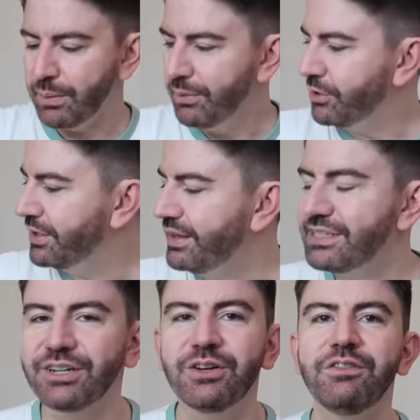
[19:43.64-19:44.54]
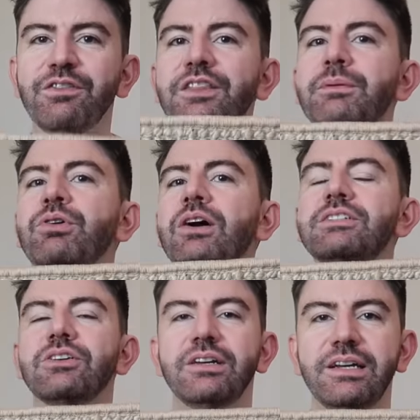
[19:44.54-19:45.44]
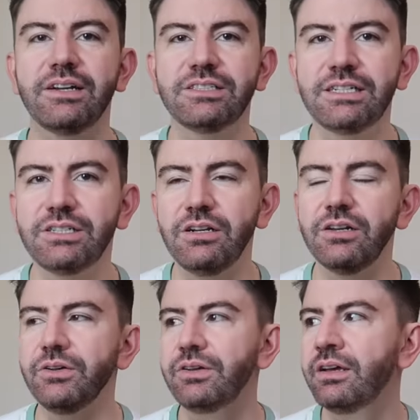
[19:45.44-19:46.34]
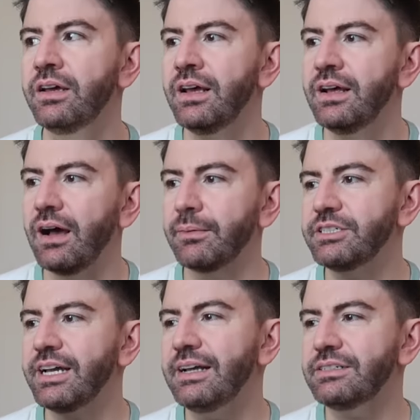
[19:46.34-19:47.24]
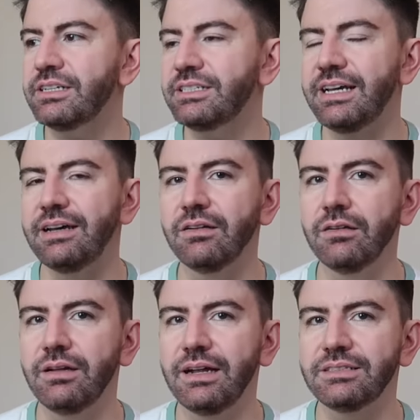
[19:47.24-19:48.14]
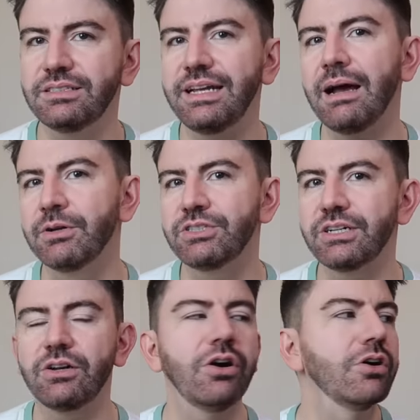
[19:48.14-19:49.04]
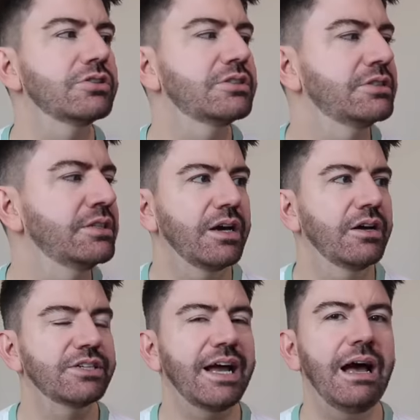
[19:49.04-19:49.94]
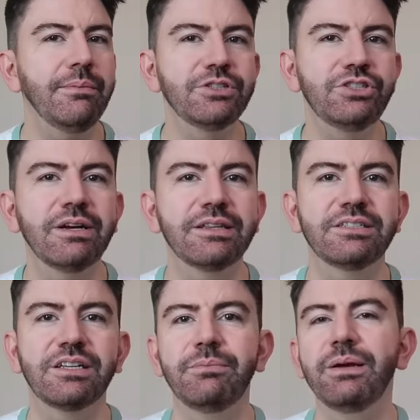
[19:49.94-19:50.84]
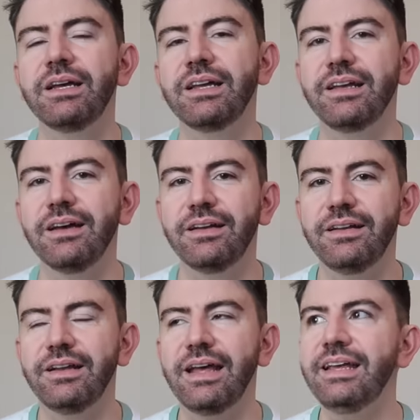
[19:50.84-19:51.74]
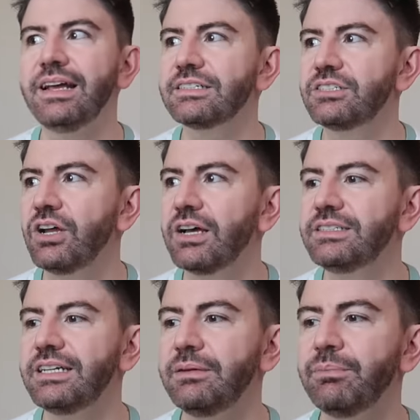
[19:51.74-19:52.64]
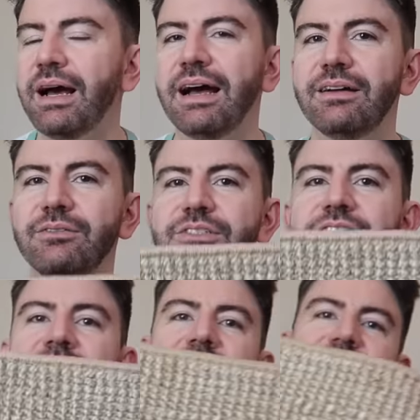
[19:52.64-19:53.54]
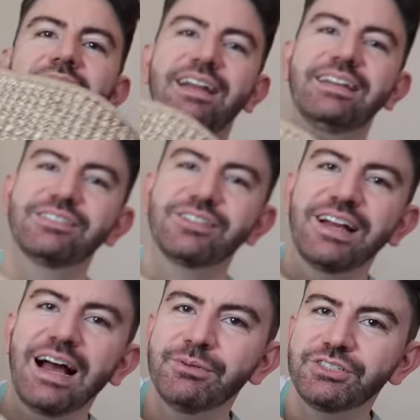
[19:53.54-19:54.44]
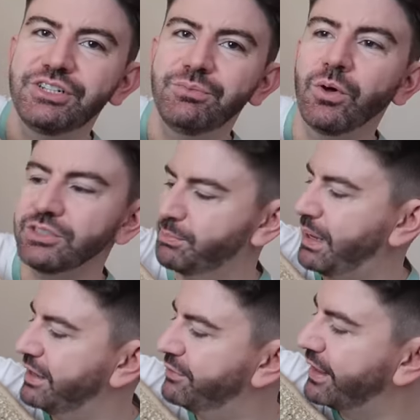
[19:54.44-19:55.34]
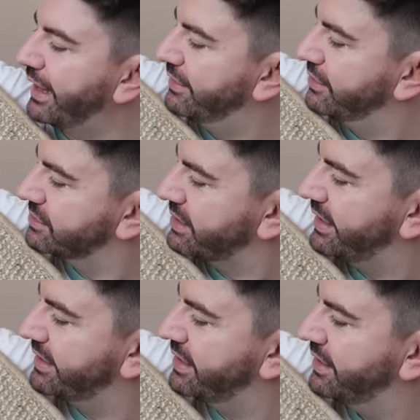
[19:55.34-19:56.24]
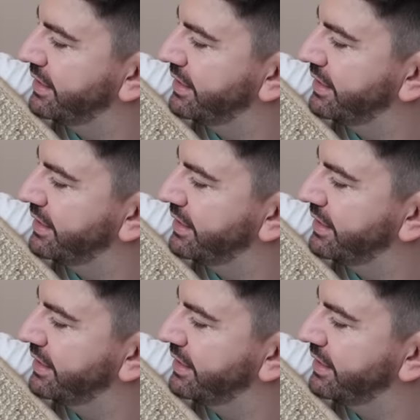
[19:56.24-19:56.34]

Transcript: we were looking at this and I couldn't find the price on it. And I said to Luke, I'm gonna take it to the till and see how much it costs. And I was like, how much do you reckon this is gonna be? And he guessed £19. And he was like, how much do you want to pay for that? And I was like,